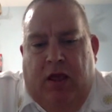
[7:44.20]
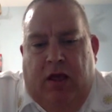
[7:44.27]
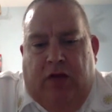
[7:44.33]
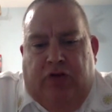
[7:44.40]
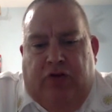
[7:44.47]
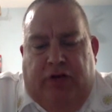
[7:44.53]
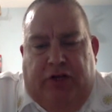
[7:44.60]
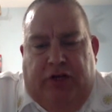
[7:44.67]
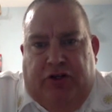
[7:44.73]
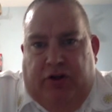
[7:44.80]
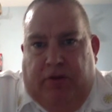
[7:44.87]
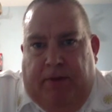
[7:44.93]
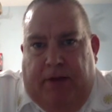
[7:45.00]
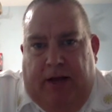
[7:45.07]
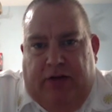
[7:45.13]

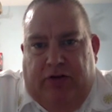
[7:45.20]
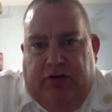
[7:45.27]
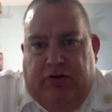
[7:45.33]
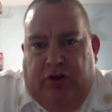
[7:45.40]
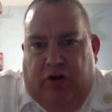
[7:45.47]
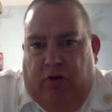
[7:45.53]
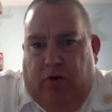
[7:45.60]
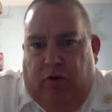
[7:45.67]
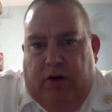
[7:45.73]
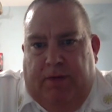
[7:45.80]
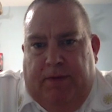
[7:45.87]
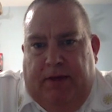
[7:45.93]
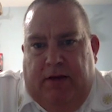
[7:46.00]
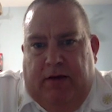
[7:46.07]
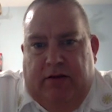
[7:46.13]
Traditional ponchos don't work
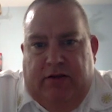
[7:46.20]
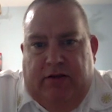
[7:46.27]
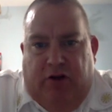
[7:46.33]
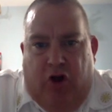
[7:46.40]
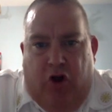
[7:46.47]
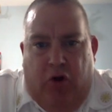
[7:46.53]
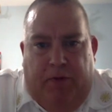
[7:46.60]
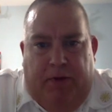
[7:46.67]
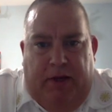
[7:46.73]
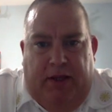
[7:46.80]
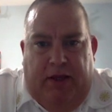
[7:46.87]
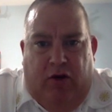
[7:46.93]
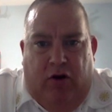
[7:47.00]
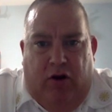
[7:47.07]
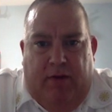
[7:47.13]
because they're open in
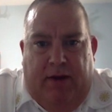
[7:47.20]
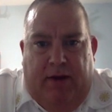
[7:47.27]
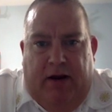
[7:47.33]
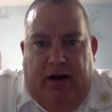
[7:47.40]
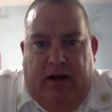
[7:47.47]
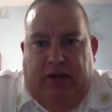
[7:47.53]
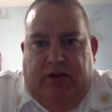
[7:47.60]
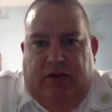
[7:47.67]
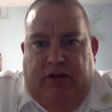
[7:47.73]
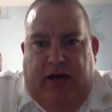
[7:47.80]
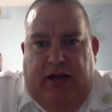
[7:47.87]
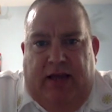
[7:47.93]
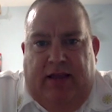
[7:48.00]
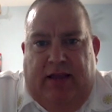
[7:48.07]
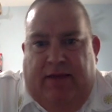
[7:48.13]
the arm area, so now
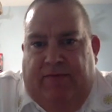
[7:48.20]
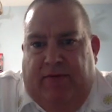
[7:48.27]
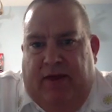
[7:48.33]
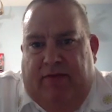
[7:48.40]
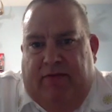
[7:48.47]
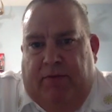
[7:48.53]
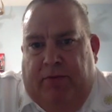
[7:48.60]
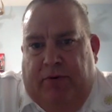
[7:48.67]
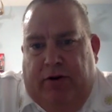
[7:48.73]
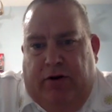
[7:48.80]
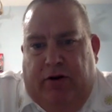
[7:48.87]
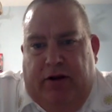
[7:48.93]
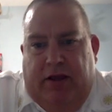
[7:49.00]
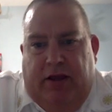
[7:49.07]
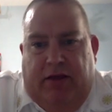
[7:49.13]
you definitely have to put
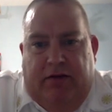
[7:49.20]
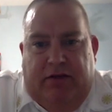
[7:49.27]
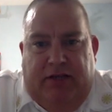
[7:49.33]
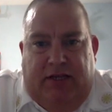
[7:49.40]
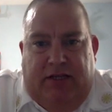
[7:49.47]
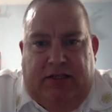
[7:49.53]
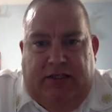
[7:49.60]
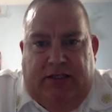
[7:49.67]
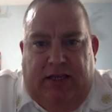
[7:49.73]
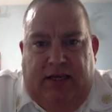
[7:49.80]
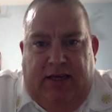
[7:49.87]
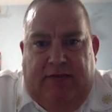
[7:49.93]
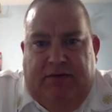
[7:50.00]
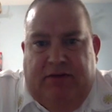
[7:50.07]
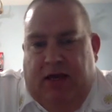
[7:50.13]
on another set of
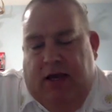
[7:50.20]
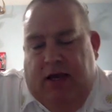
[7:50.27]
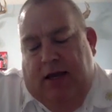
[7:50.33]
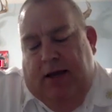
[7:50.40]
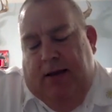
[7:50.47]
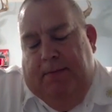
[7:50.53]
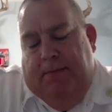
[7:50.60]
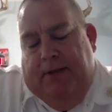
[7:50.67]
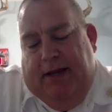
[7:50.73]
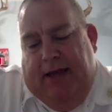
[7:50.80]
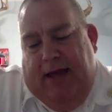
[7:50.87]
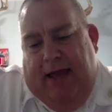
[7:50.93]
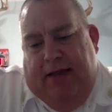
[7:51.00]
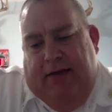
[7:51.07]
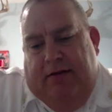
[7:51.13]
sleeves. But
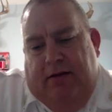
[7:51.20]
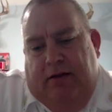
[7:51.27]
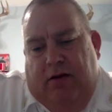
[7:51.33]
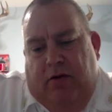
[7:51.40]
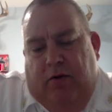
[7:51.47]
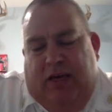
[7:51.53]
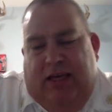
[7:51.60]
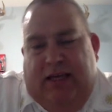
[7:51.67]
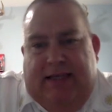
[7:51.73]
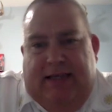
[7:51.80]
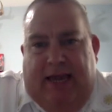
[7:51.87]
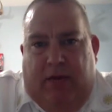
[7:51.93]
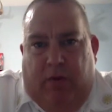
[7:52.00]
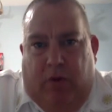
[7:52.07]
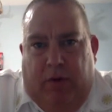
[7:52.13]
again, we could
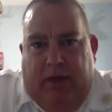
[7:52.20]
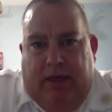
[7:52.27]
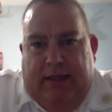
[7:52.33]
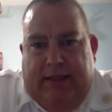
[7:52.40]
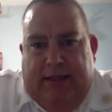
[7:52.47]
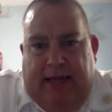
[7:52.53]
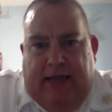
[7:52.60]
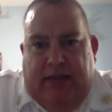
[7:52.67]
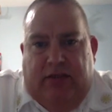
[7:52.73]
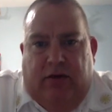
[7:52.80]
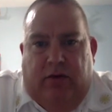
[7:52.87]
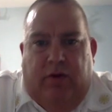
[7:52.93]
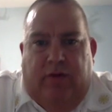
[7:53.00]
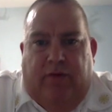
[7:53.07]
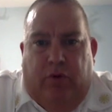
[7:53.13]
take what we can take, so
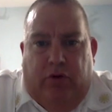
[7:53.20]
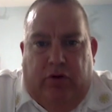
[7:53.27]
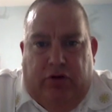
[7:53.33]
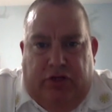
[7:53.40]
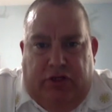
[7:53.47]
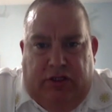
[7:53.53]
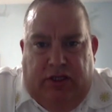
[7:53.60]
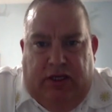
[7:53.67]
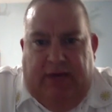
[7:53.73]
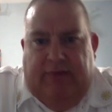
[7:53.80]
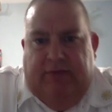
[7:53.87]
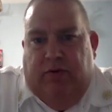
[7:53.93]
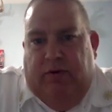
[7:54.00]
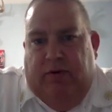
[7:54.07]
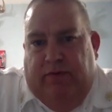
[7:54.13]
we've ordered
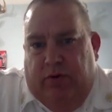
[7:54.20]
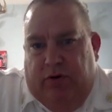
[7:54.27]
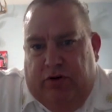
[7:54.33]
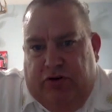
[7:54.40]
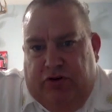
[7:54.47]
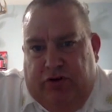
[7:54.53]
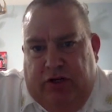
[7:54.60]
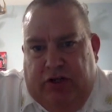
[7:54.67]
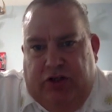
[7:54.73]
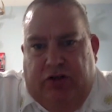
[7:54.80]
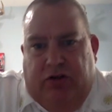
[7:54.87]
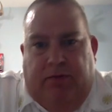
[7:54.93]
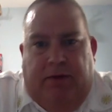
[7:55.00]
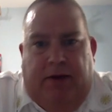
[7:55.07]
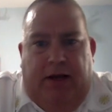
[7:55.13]
sleeves, we've ordered
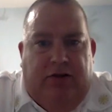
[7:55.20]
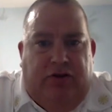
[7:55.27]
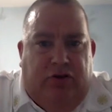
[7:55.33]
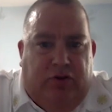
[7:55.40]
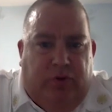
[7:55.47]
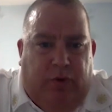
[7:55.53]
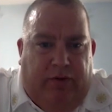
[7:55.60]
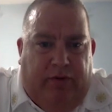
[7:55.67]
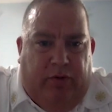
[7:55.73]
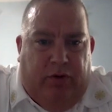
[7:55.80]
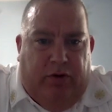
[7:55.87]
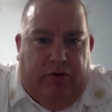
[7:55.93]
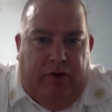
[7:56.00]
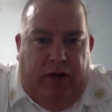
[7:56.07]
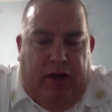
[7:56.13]
traditional ponchos, we've
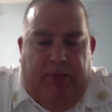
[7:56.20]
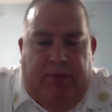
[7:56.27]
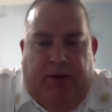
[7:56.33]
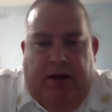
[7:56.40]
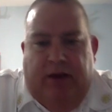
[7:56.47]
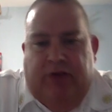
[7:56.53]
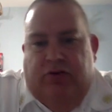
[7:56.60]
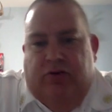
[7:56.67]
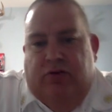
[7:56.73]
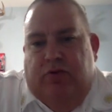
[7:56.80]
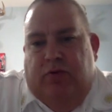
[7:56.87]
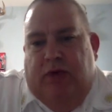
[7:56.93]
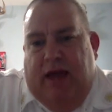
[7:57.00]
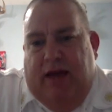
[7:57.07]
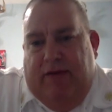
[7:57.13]
ordered rain ponchos,
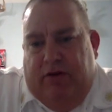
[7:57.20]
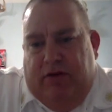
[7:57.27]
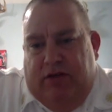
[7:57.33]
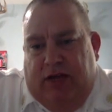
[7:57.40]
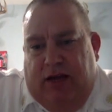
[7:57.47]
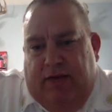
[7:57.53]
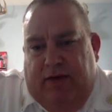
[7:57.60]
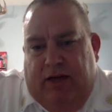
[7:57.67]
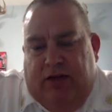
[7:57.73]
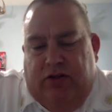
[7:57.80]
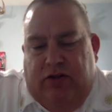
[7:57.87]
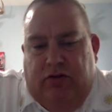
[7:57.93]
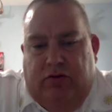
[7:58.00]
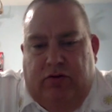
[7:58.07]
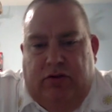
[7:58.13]
we have our Tyvek
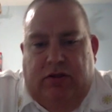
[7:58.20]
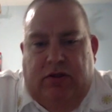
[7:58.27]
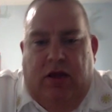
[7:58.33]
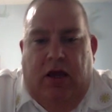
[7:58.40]
suits.